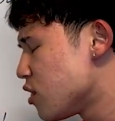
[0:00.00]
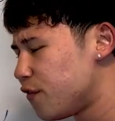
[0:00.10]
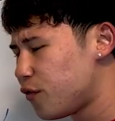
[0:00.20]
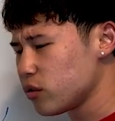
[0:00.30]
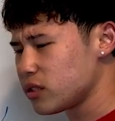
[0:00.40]

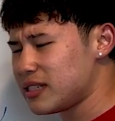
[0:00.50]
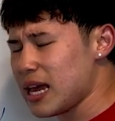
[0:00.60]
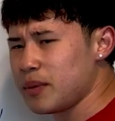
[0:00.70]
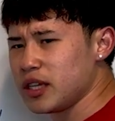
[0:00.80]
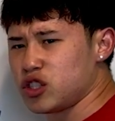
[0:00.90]
4th
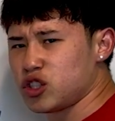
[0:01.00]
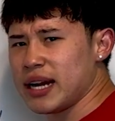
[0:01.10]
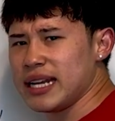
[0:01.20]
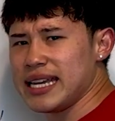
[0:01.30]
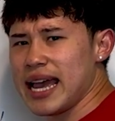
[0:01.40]
step is
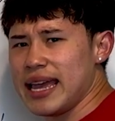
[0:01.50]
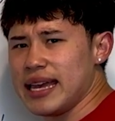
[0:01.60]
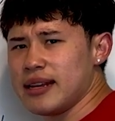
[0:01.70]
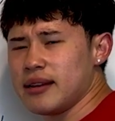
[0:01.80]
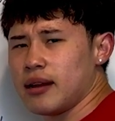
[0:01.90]
trying to get
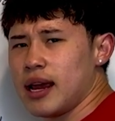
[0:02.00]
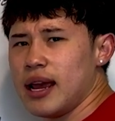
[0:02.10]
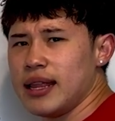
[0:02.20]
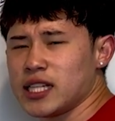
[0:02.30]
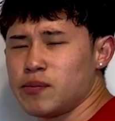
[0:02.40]
in,
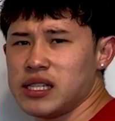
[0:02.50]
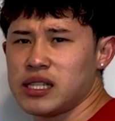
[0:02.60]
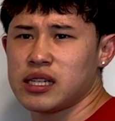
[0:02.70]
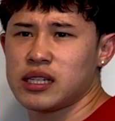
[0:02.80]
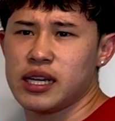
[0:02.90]
and that's
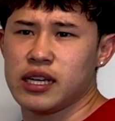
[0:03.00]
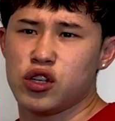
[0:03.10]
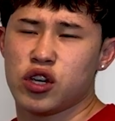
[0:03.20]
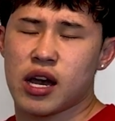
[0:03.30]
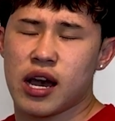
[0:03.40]

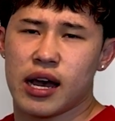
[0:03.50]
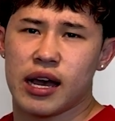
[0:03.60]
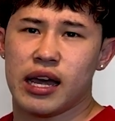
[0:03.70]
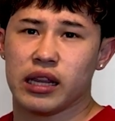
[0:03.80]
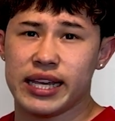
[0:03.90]
basically
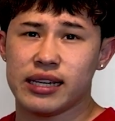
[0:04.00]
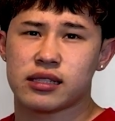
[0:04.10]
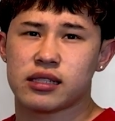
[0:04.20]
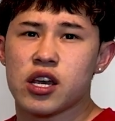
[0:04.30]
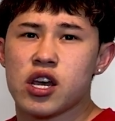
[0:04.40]

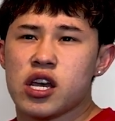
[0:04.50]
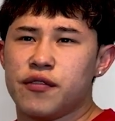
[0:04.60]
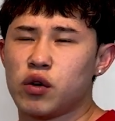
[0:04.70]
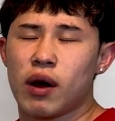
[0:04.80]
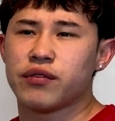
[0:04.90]
links. If
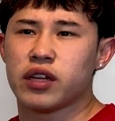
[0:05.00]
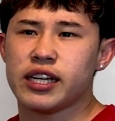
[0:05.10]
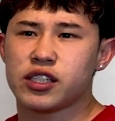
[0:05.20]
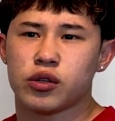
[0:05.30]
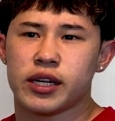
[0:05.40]
you don't have a
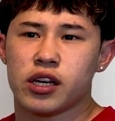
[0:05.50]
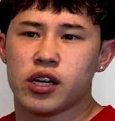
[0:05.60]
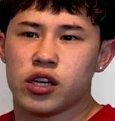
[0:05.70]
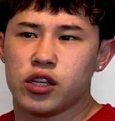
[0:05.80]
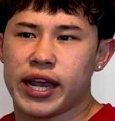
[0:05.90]
link to it,
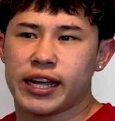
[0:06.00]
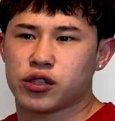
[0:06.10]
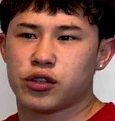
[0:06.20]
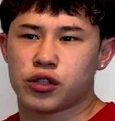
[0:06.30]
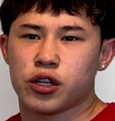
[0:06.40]

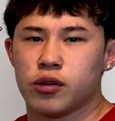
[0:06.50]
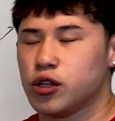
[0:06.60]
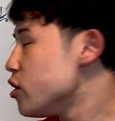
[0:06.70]
you're screwed. You